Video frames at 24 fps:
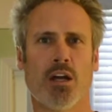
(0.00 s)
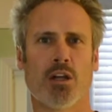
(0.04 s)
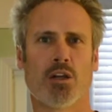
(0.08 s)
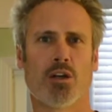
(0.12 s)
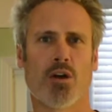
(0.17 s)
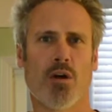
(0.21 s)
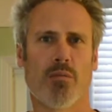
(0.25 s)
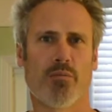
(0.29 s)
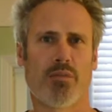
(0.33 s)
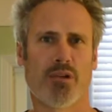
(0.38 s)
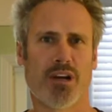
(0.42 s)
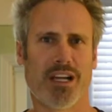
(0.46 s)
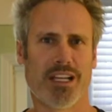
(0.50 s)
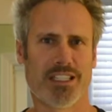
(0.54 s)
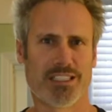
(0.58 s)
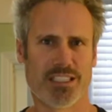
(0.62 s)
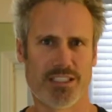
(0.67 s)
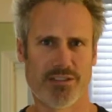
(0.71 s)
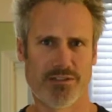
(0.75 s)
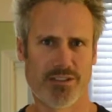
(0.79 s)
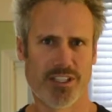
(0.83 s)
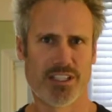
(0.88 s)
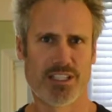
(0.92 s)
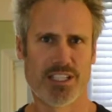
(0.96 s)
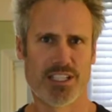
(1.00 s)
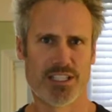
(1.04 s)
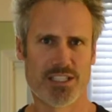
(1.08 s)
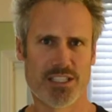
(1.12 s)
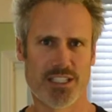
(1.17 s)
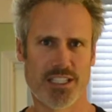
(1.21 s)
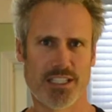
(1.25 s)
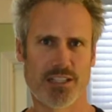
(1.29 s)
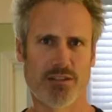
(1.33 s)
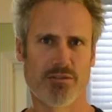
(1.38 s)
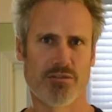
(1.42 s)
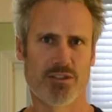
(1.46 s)
Comprehensive
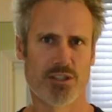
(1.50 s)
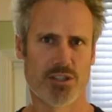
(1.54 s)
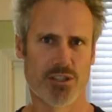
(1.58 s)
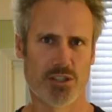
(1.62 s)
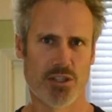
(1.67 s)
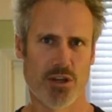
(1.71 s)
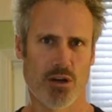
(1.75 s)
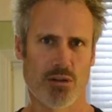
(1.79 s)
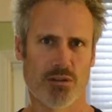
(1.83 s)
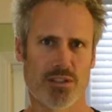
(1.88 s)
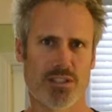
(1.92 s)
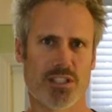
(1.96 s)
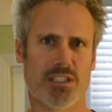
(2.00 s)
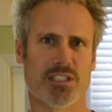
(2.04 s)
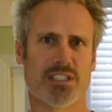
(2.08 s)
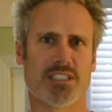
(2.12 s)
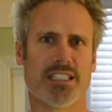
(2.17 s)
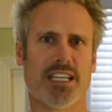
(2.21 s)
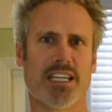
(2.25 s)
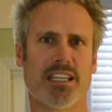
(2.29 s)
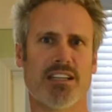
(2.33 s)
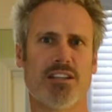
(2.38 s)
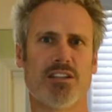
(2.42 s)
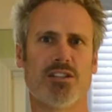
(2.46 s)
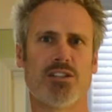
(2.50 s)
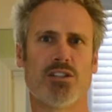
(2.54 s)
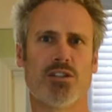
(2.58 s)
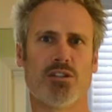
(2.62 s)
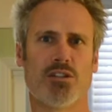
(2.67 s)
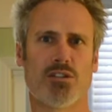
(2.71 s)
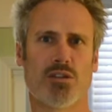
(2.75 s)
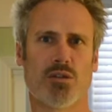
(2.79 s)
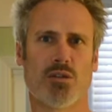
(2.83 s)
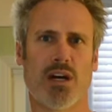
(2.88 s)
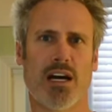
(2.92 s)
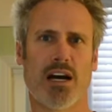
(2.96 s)
conditioning of the shoulders is needed due
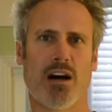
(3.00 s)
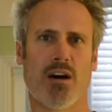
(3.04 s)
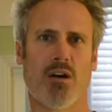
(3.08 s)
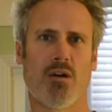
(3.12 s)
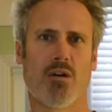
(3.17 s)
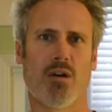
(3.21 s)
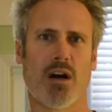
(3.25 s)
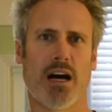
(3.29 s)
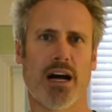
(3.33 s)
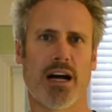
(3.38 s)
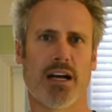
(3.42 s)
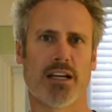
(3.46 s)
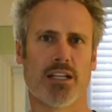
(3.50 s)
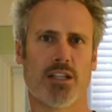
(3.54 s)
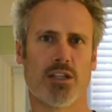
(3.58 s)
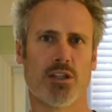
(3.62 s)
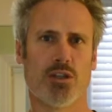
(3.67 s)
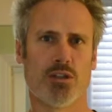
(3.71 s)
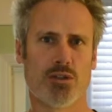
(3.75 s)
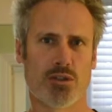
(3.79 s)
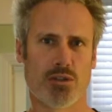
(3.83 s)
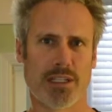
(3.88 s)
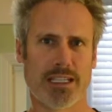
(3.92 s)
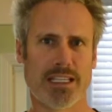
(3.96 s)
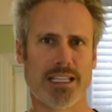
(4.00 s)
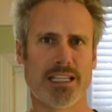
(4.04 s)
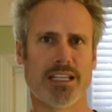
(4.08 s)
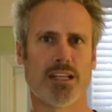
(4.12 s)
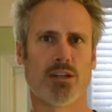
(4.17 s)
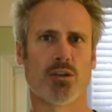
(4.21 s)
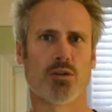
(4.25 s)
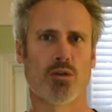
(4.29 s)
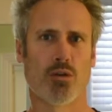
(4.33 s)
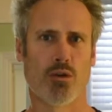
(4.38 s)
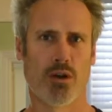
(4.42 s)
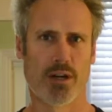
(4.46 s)
to our usually
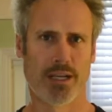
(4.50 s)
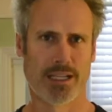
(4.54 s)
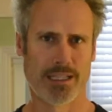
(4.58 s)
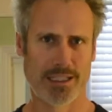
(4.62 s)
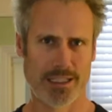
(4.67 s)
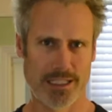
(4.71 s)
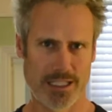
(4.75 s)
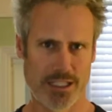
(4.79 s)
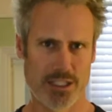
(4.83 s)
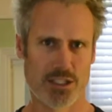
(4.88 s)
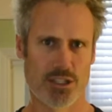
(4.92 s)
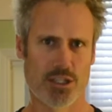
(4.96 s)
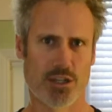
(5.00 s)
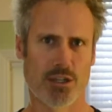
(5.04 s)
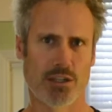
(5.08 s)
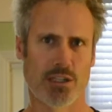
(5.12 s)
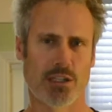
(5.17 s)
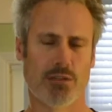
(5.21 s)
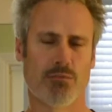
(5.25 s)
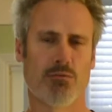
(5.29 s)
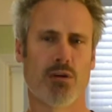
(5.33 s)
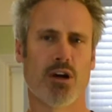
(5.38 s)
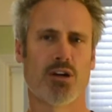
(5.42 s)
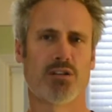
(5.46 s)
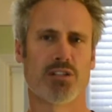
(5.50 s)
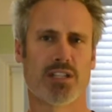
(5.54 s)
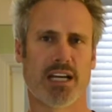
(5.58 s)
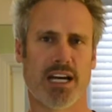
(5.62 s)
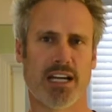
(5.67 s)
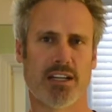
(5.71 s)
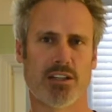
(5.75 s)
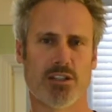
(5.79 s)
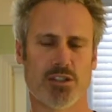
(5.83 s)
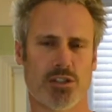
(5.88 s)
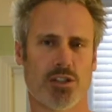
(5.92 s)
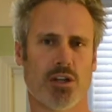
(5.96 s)
chronically internally
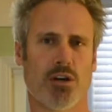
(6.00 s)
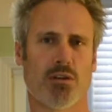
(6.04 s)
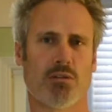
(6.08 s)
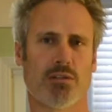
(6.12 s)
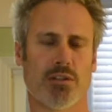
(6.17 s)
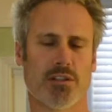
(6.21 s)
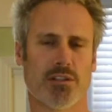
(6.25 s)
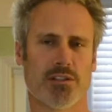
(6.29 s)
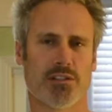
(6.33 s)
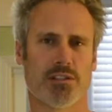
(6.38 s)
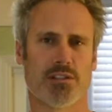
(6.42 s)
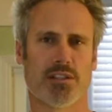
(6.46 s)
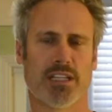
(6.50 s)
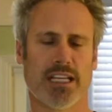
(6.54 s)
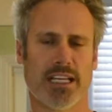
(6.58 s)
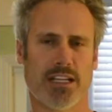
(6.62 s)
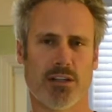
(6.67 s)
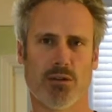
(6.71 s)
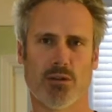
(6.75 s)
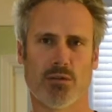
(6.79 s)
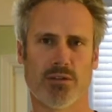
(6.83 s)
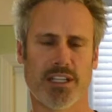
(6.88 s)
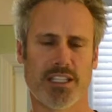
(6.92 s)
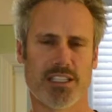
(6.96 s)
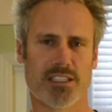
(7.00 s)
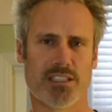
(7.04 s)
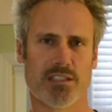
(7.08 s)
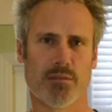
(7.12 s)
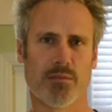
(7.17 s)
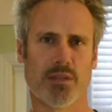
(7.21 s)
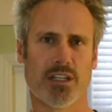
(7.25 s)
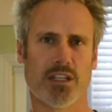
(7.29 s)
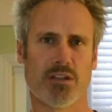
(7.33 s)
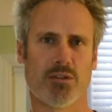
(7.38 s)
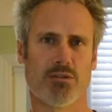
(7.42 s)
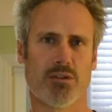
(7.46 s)
rotated shoulders. It all needs to
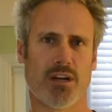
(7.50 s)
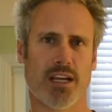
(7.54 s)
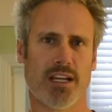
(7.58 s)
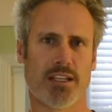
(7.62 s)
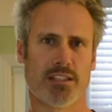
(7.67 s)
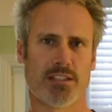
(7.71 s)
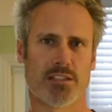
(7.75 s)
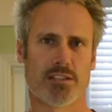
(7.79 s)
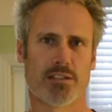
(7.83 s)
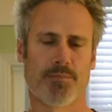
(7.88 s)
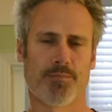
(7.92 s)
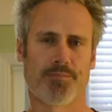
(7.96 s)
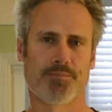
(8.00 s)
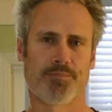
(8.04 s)
be addressed.